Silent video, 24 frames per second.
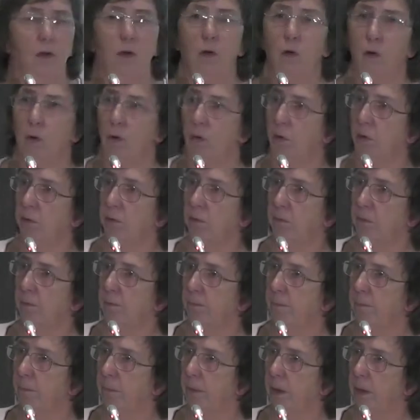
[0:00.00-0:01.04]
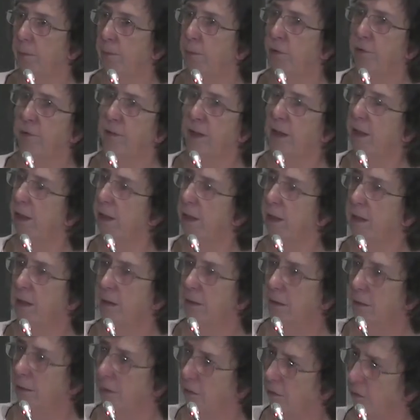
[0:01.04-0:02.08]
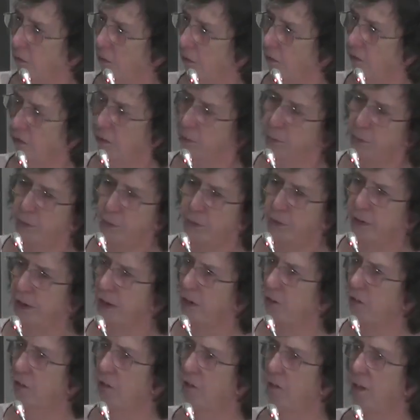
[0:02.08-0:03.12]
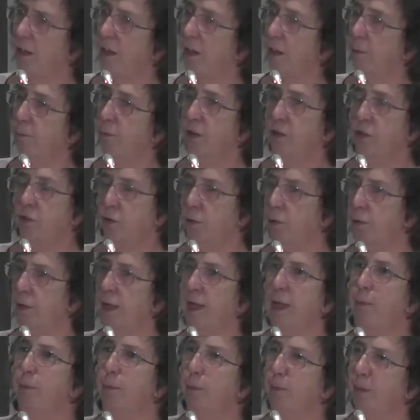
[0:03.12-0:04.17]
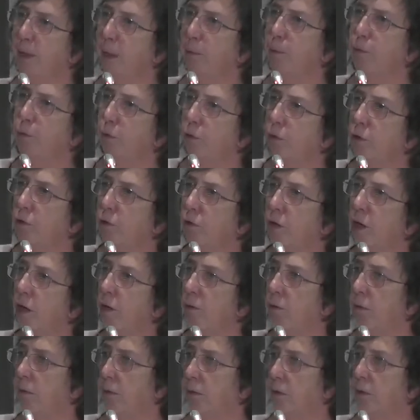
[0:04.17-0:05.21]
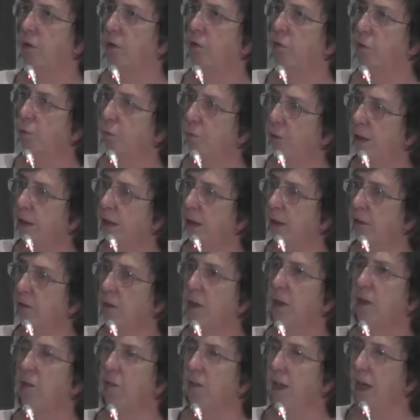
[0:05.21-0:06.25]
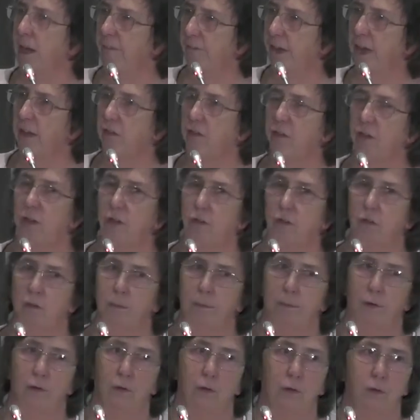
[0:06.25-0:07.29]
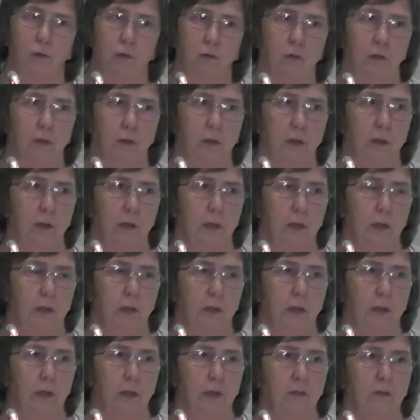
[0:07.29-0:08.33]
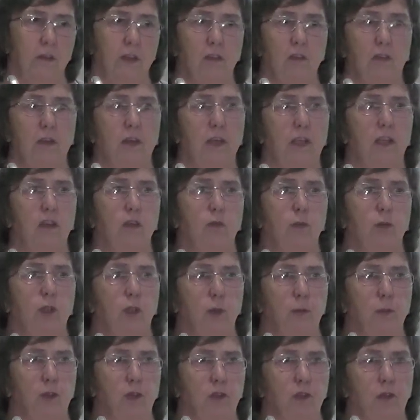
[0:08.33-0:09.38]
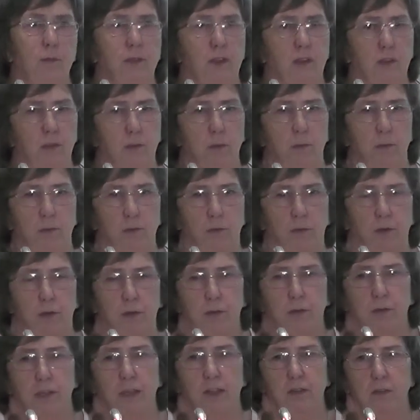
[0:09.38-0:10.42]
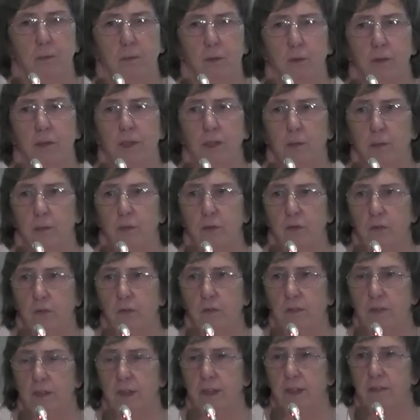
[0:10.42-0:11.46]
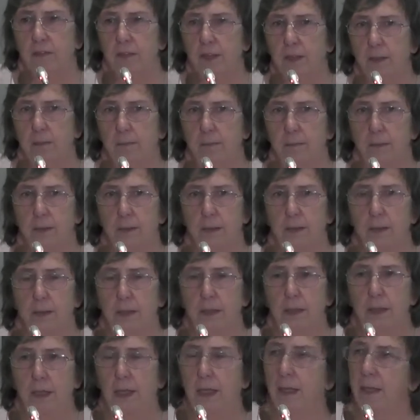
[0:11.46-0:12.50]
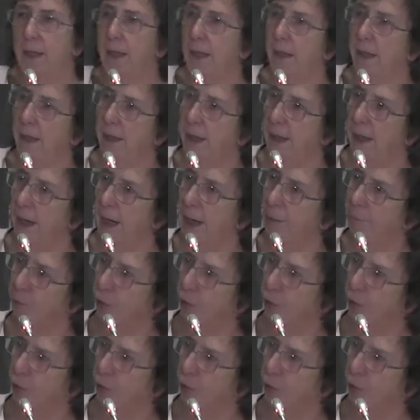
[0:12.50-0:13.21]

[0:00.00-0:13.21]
Or providing such simple things as libraries to enable people to grow, to read, to have access to books. These are things which we do because we want to create a more equal society. How